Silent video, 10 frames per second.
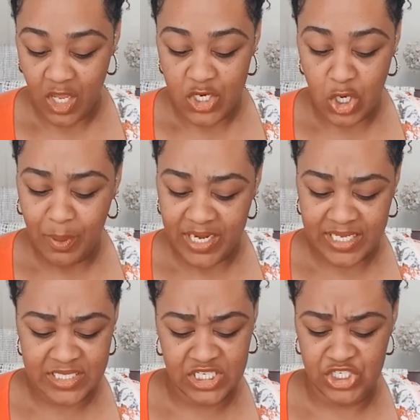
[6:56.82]
Nobody
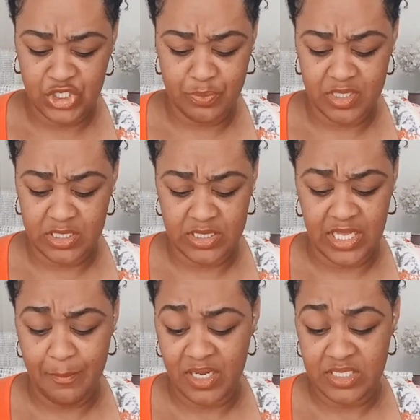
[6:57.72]
can touch you because
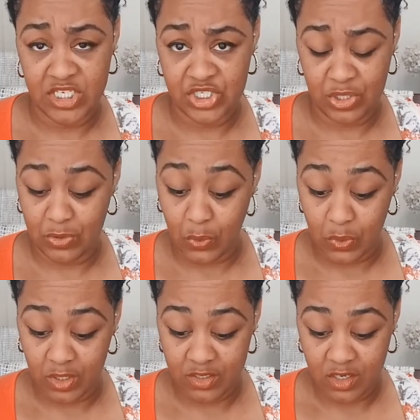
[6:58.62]
they might touch the
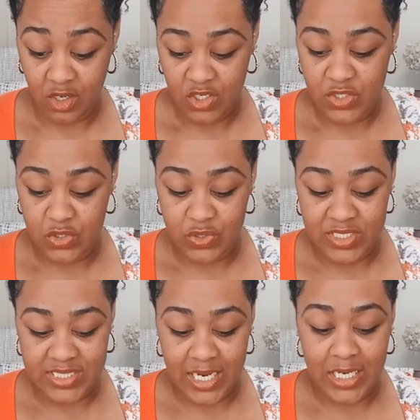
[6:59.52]
thorn. So you
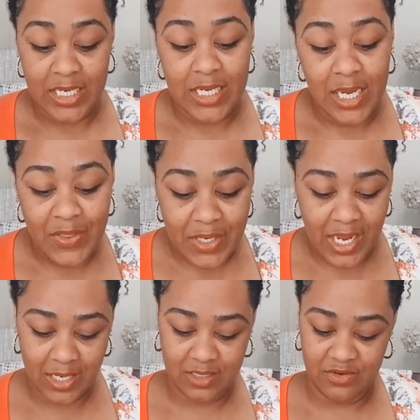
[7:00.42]
design another
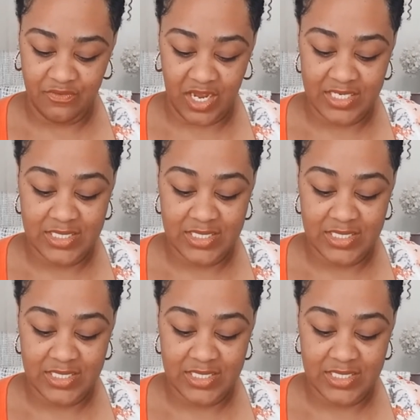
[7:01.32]
kind of device